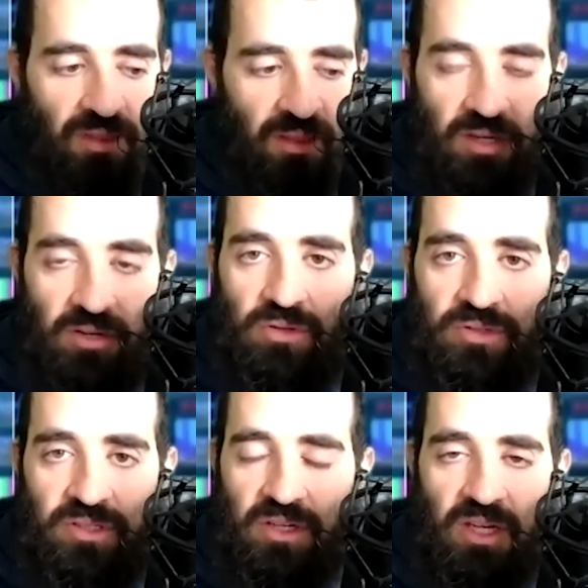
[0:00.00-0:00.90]
and then you
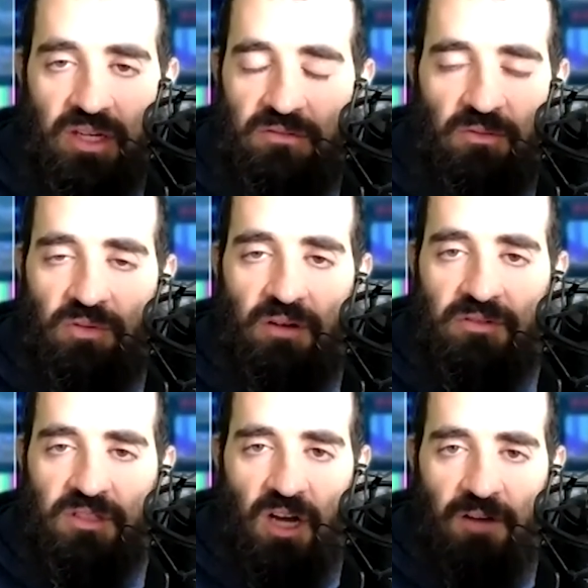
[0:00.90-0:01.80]
lose your kids for whatever
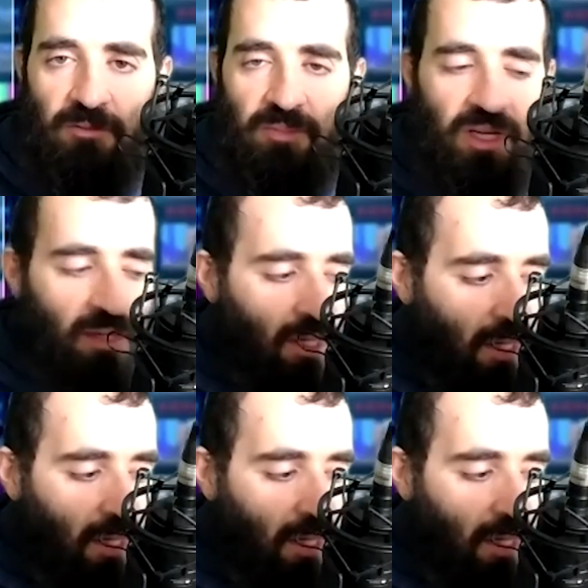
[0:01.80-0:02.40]
reason, God forbid,